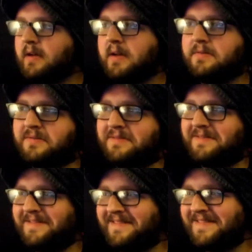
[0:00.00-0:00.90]

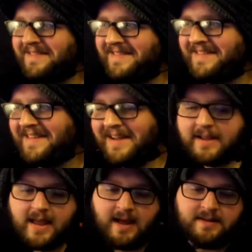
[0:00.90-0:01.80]

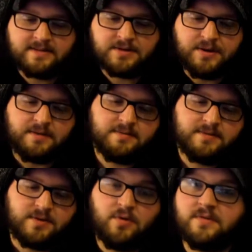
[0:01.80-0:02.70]
Yeah, it's good.
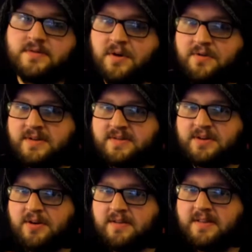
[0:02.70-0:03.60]
Don't
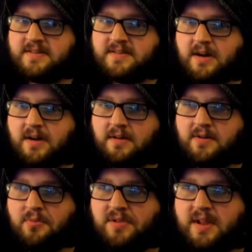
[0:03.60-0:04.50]
desert this song.
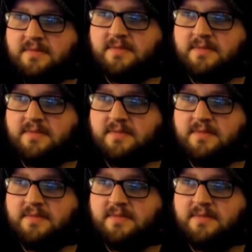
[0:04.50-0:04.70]
Go play